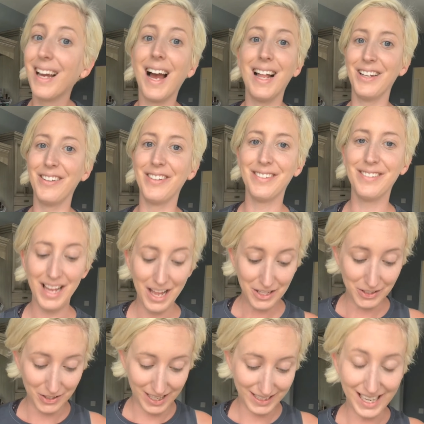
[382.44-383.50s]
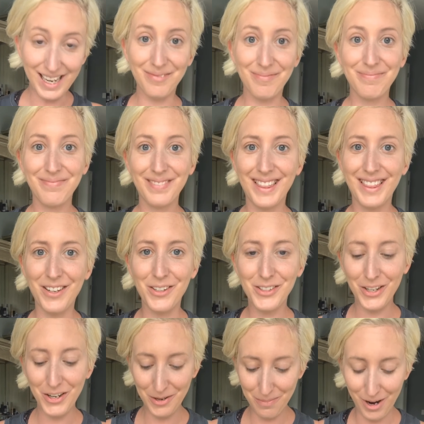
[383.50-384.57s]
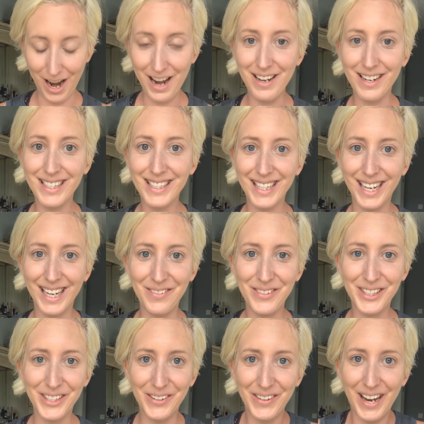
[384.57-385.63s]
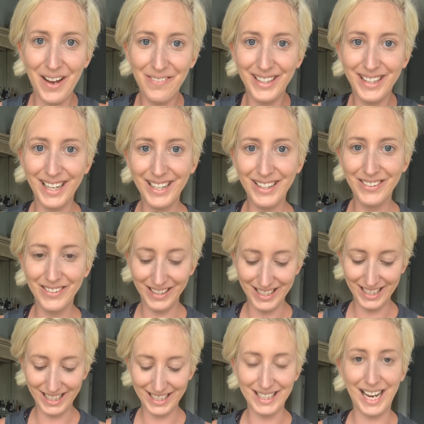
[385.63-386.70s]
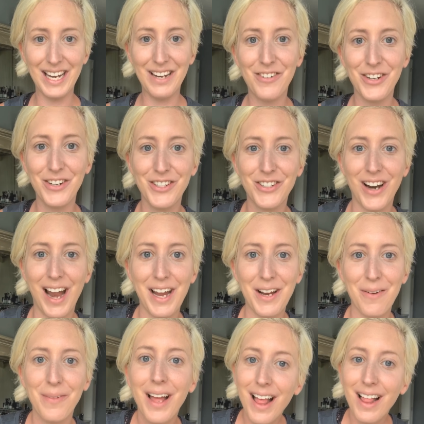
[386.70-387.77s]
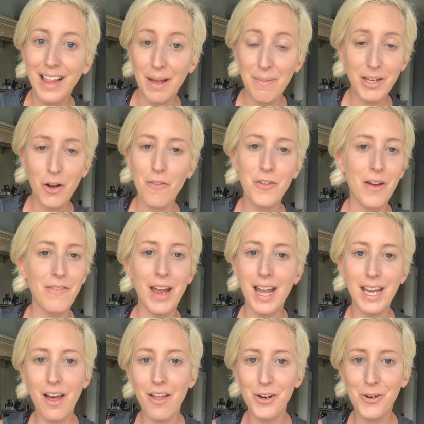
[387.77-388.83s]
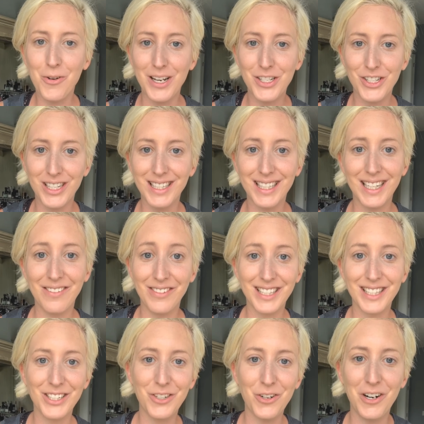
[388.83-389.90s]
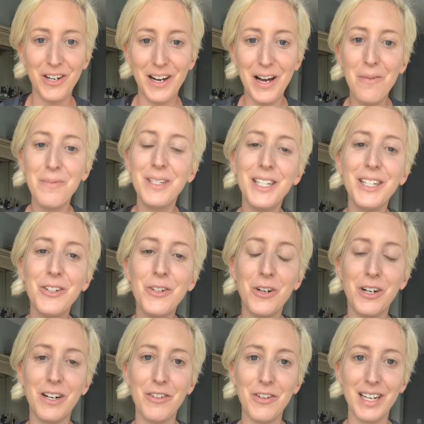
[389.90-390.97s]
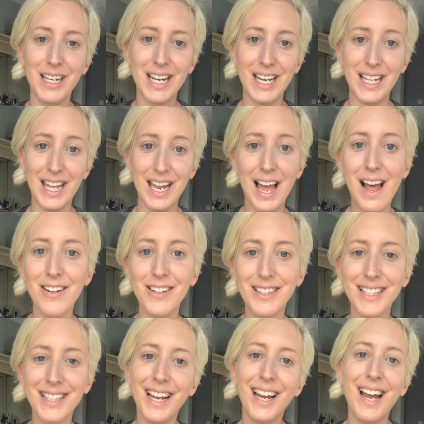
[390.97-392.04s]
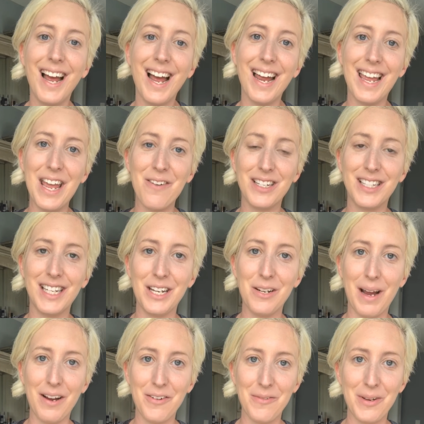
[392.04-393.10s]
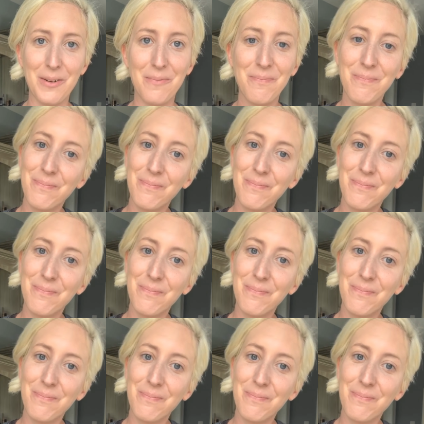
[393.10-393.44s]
I love it. So that's it. Those are your products, and I'm so happy that I'm excited for you to try them. Let me know if you have any other questions and if this tutorial helped you or if you need anything else. I can't wait to hear back from you.